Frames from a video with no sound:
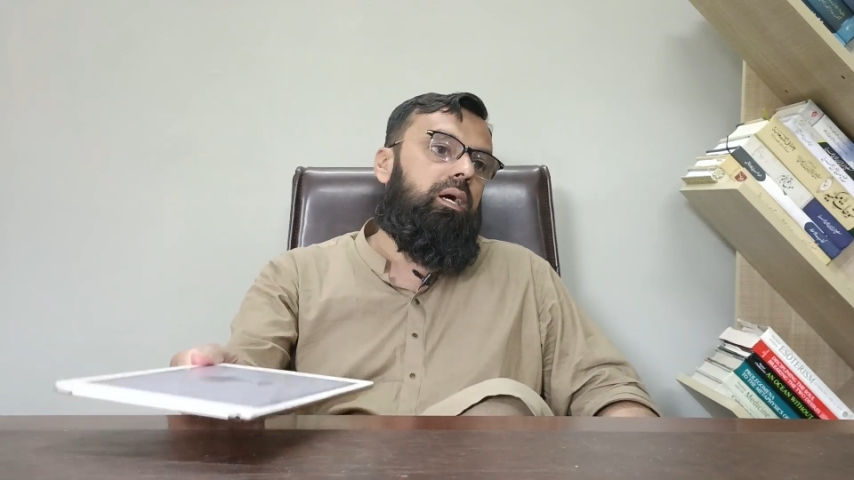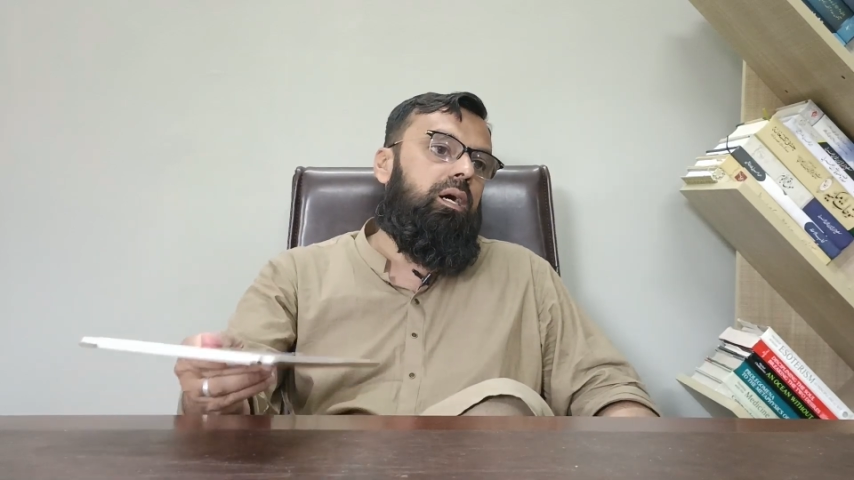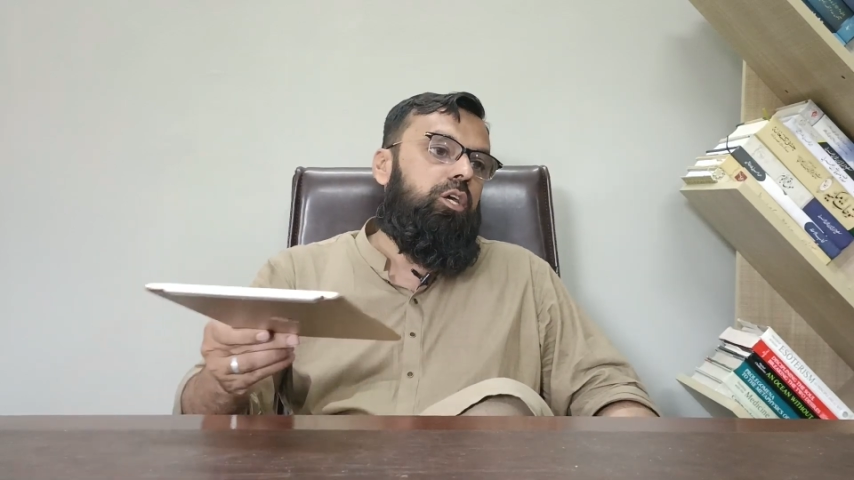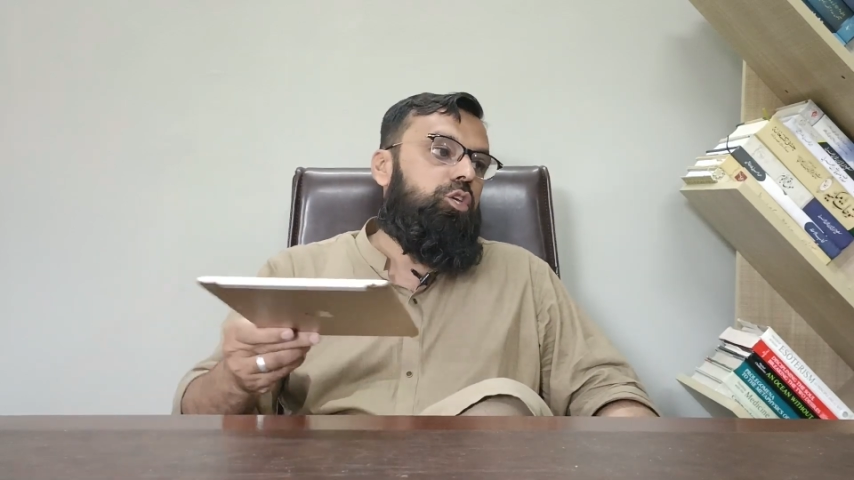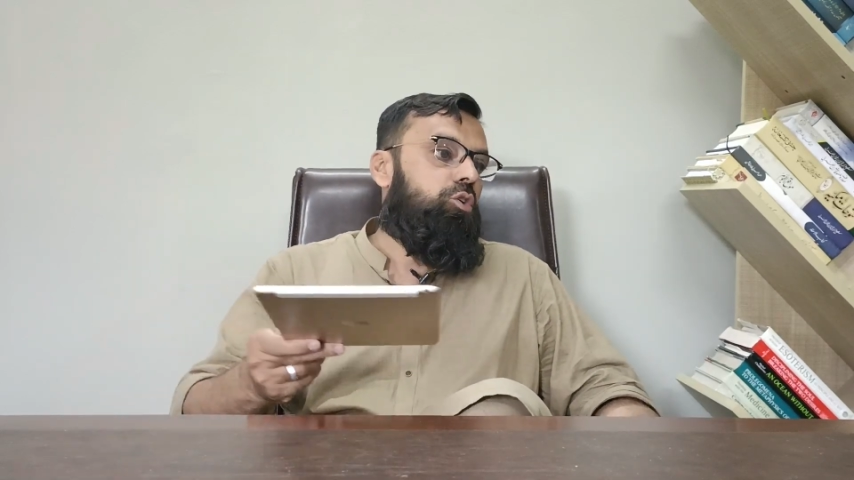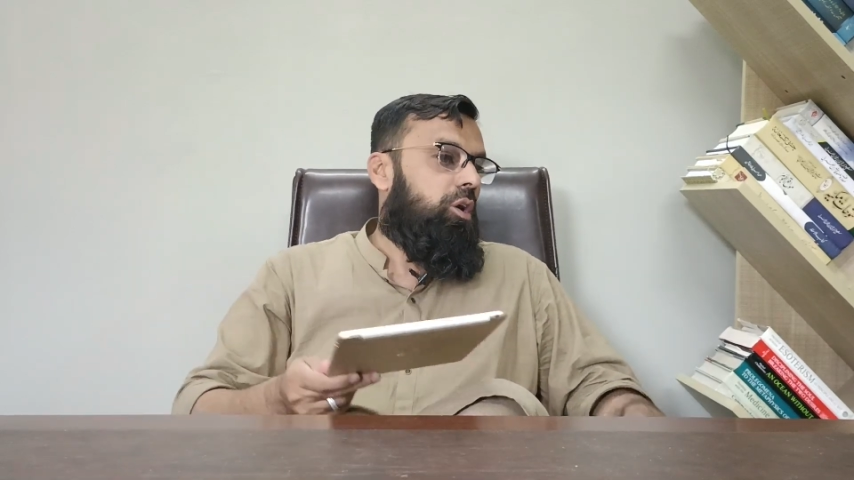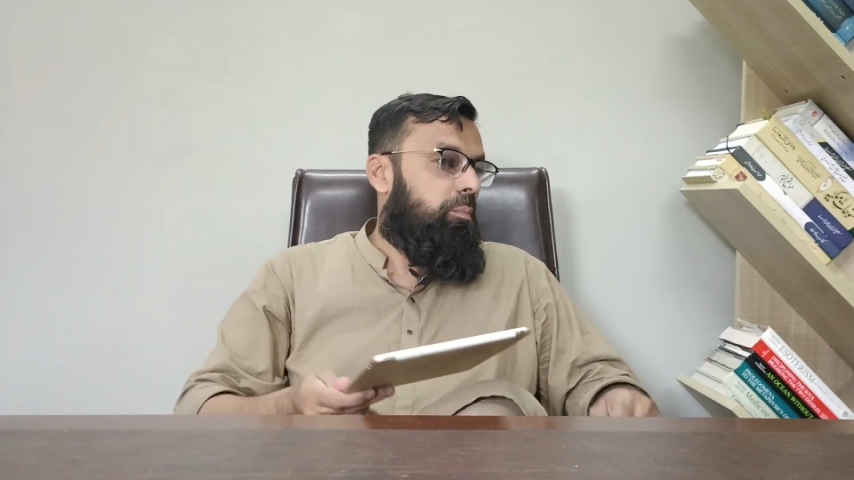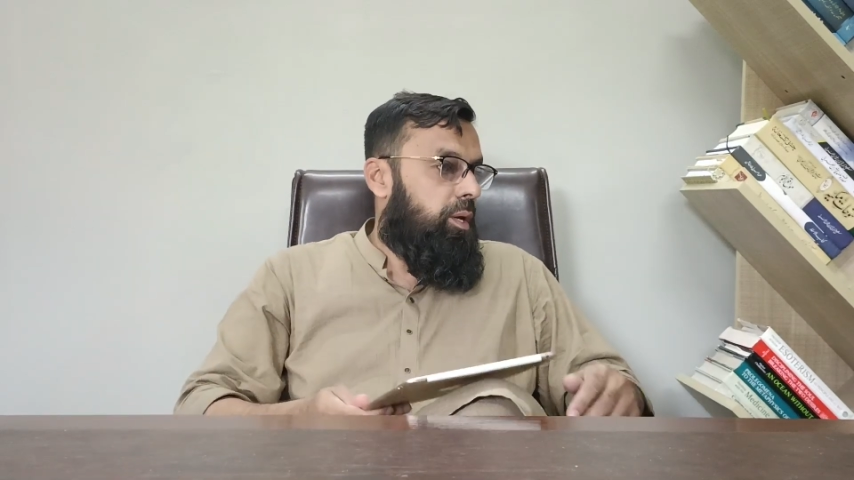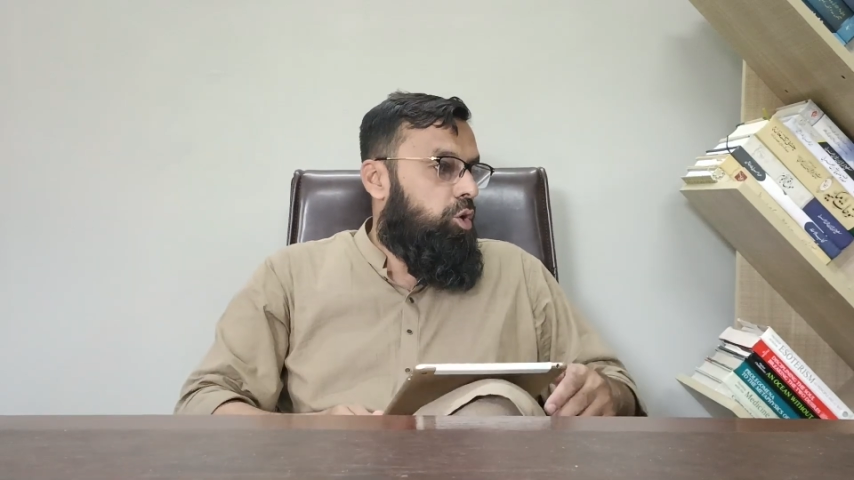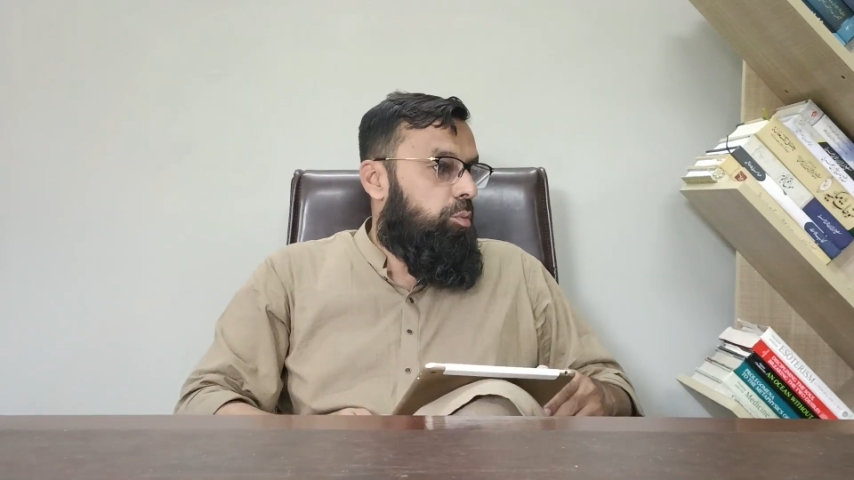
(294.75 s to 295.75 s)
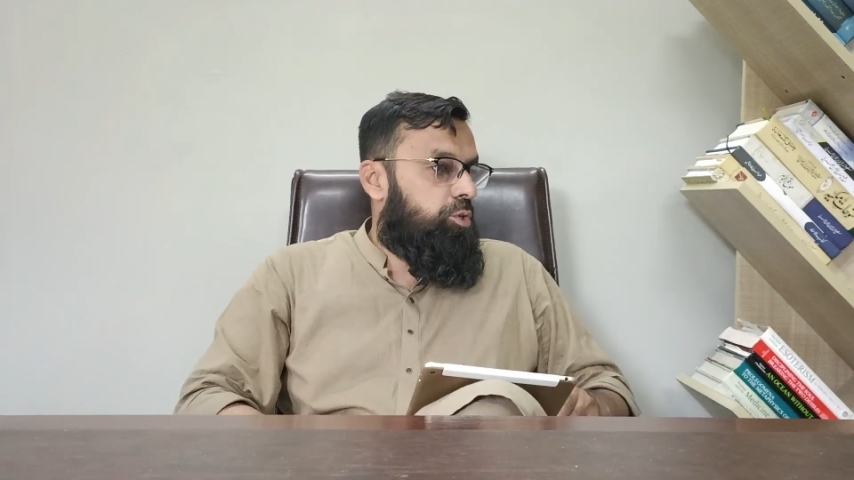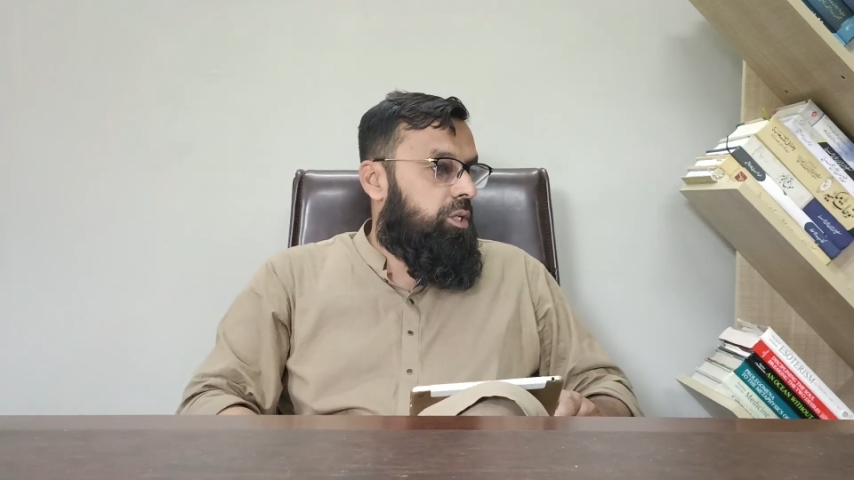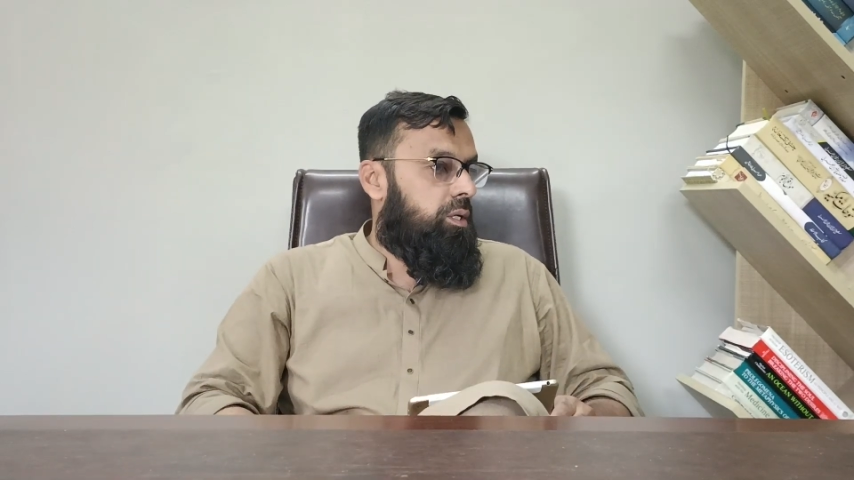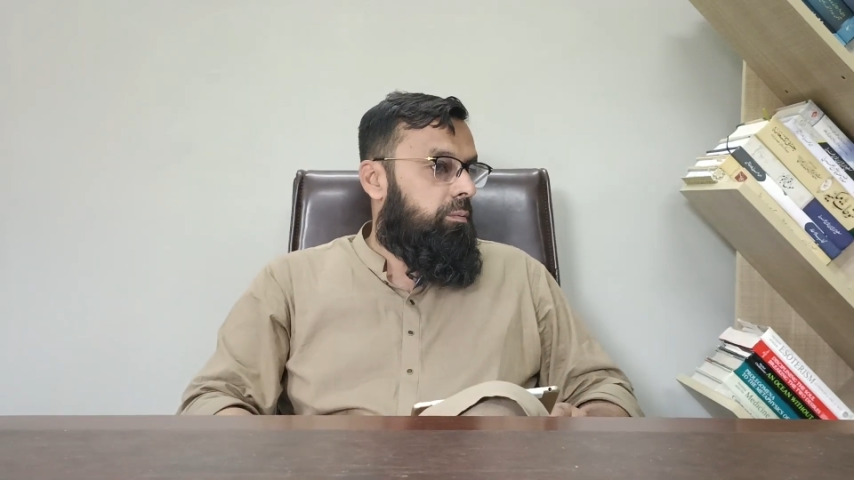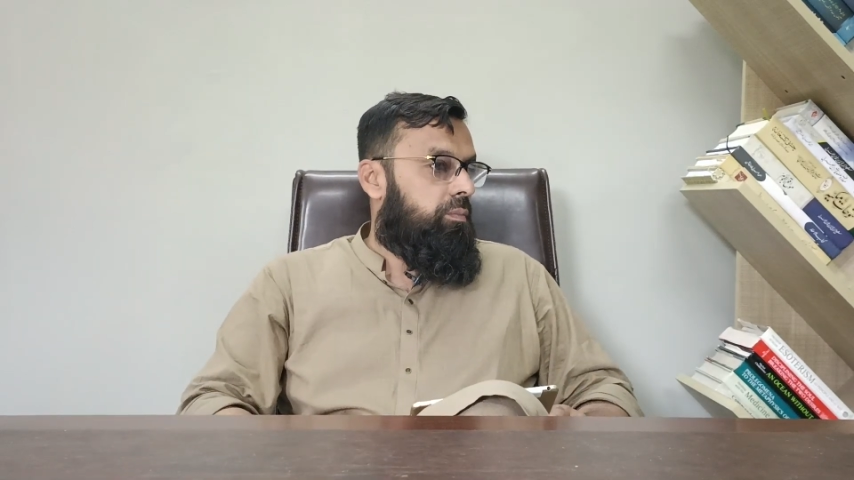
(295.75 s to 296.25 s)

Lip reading: a European option.